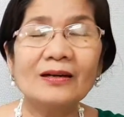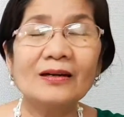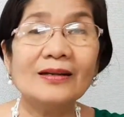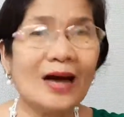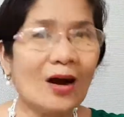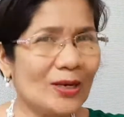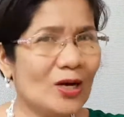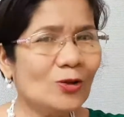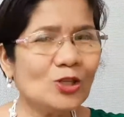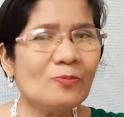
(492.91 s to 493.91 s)
Now we go
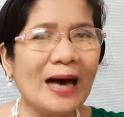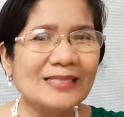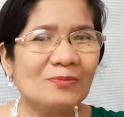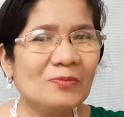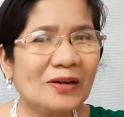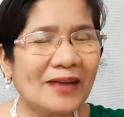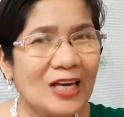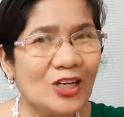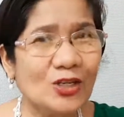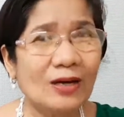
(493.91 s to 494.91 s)
to maxim of
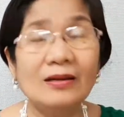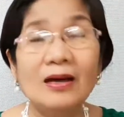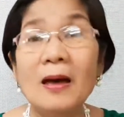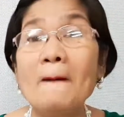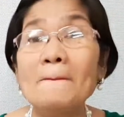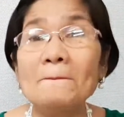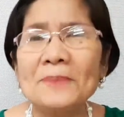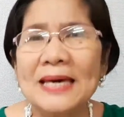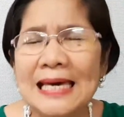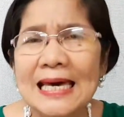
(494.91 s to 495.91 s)
relation.
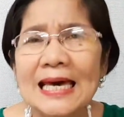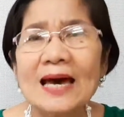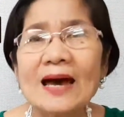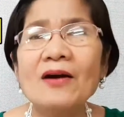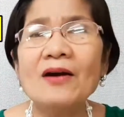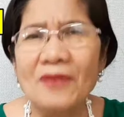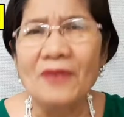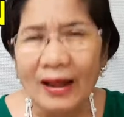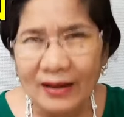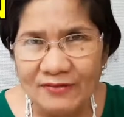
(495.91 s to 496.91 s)
Be
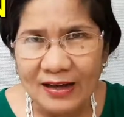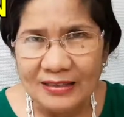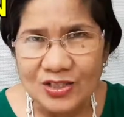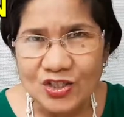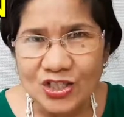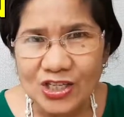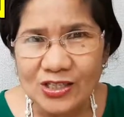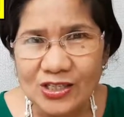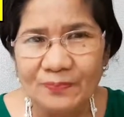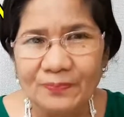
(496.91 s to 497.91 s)
relevant.
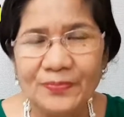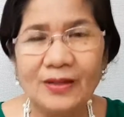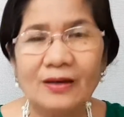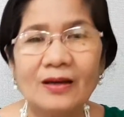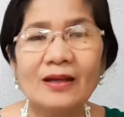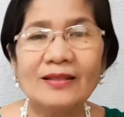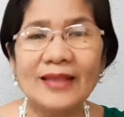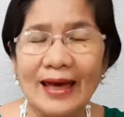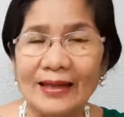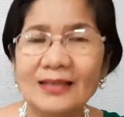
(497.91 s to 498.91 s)

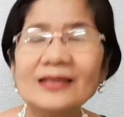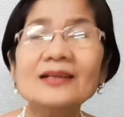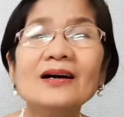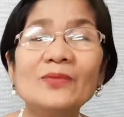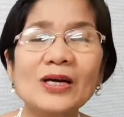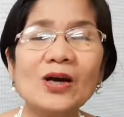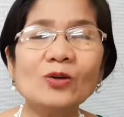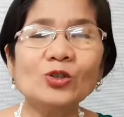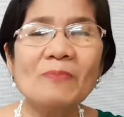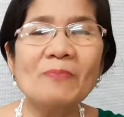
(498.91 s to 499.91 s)
Then we go
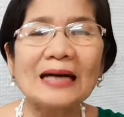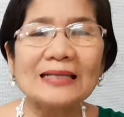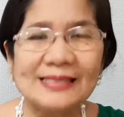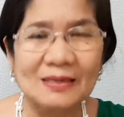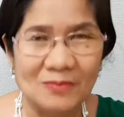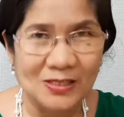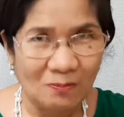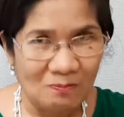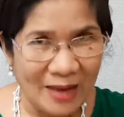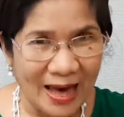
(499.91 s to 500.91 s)
to maxims of
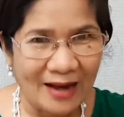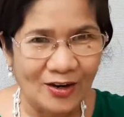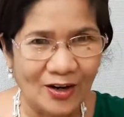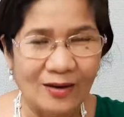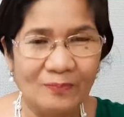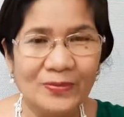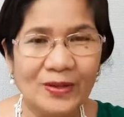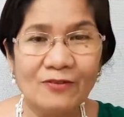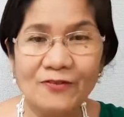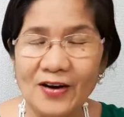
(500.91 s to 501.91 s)
manner.
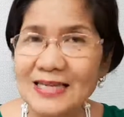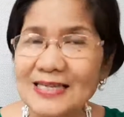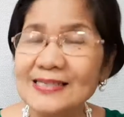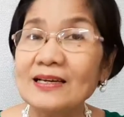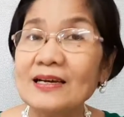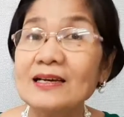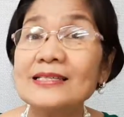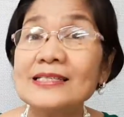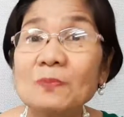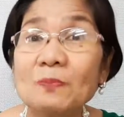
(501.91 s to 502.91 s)
First,
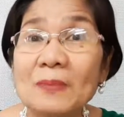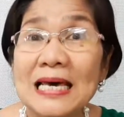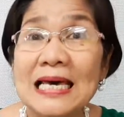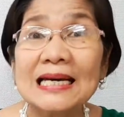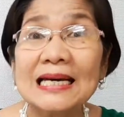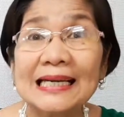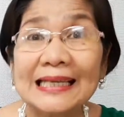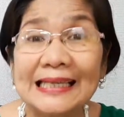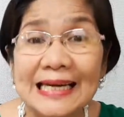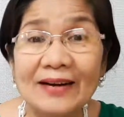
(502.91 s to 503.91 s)
speak
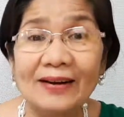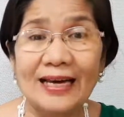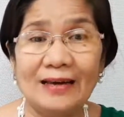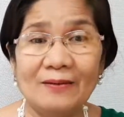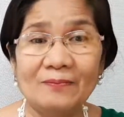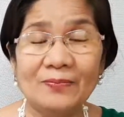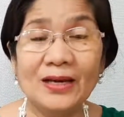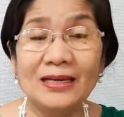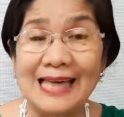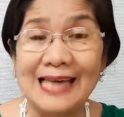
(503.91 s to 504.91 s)
clearly.
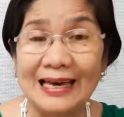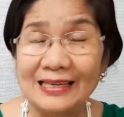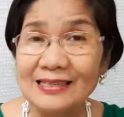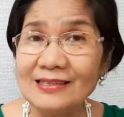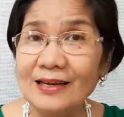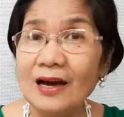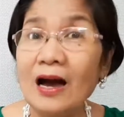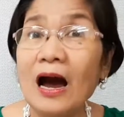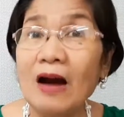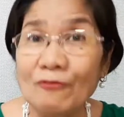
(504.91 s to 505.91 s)
Second,
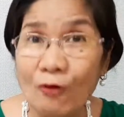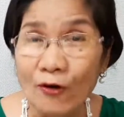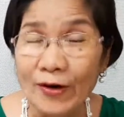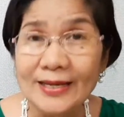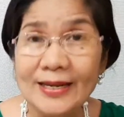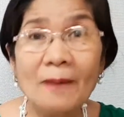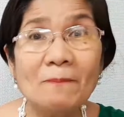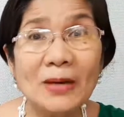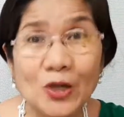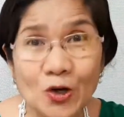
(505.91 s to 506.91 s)
avoid
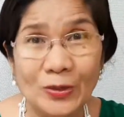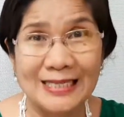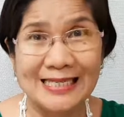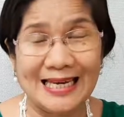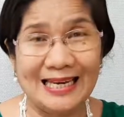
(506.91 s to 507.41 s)
ambiguity.